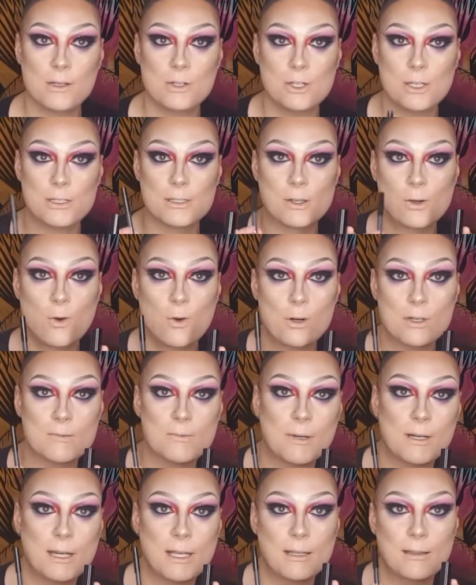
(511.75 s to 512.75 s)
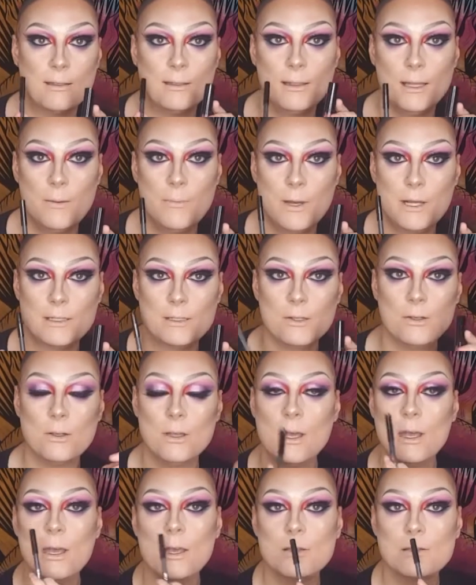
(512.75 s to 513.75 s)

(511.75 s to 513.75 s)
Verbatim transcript: and she has the corresponding lip pencil.